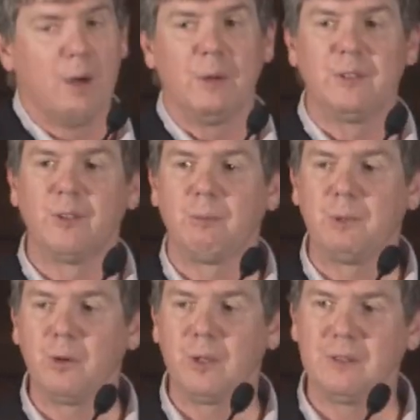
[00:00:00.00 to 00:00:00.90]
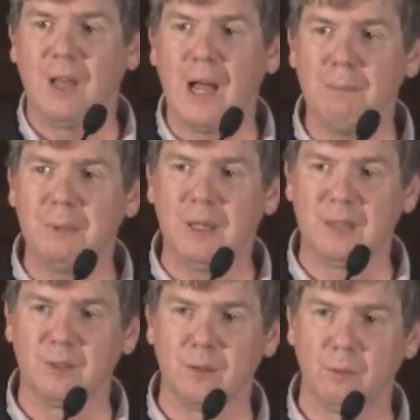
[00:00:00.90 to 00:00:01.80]
which is a purely
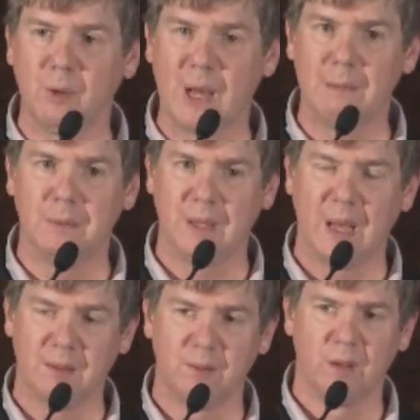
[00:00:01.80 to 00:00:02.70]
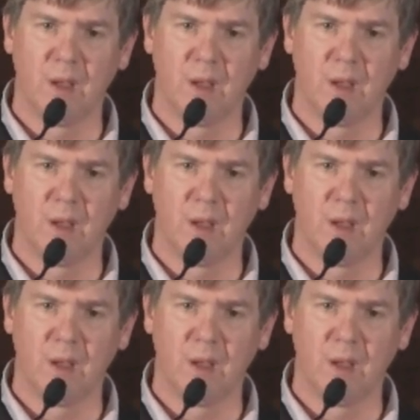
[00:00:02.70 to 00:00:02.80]
topological web and has